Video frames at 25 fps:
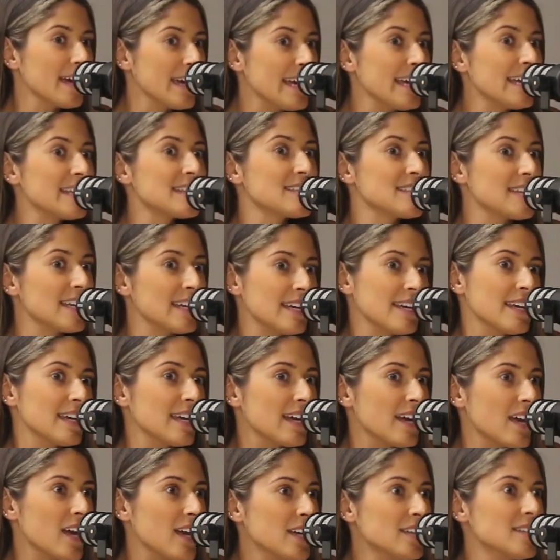It's
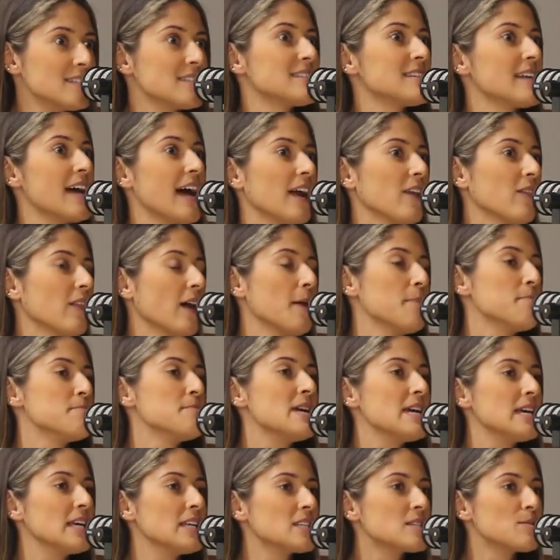insane, like
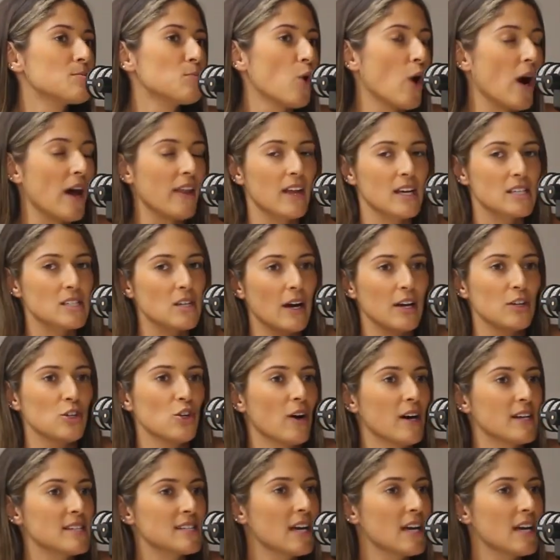means more, and that's why, you know, I